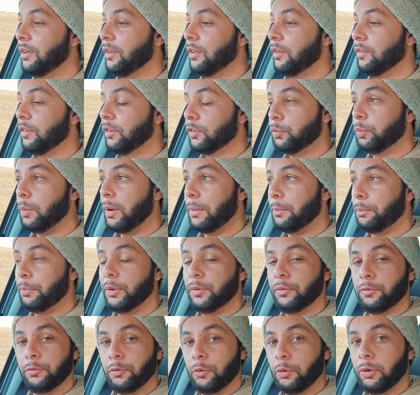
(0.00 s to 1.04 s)
this
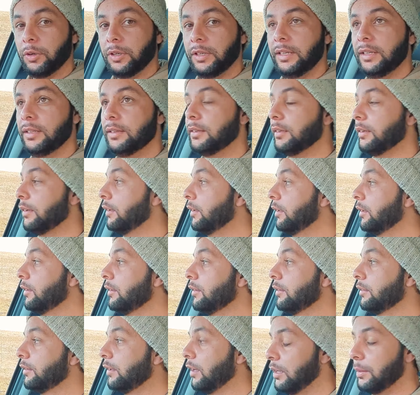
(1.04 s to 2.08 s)
1.4 litre
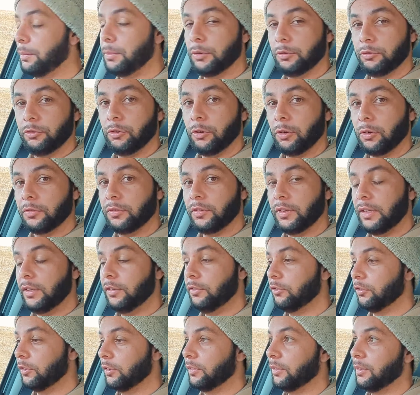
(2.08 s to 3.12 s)
turbocharged
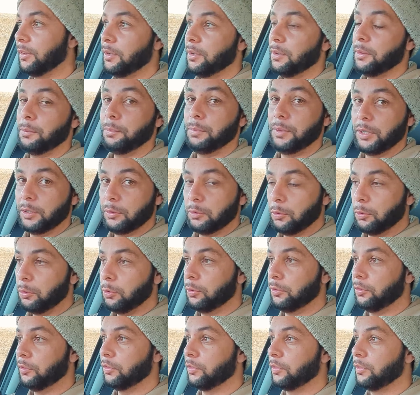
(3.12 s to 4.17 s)
engine
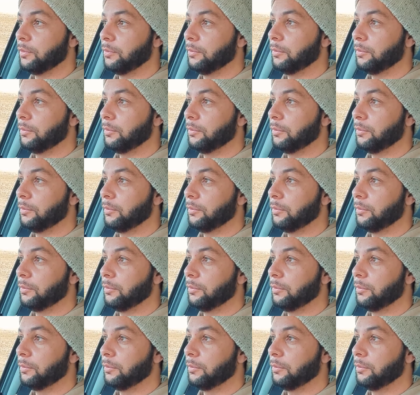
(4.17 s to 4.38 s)
because